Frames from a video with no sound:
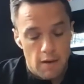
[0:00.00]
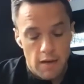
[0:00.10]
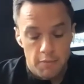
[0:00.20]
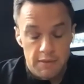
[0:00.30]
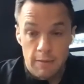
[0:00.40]

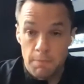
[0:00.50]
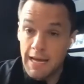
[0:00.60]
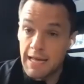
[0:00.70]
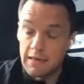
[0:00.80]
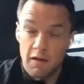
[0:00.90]
I was in a
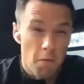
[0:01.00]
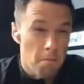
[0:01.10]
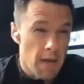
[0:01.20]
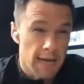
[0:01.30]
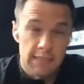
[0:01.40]
band. I have
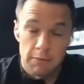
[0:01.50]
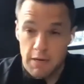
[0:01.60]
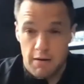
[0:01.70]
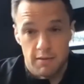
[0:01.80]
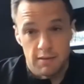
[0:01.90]
amazing
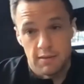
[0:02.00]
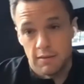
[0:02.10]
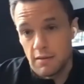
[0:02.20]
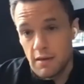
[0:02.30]
parents.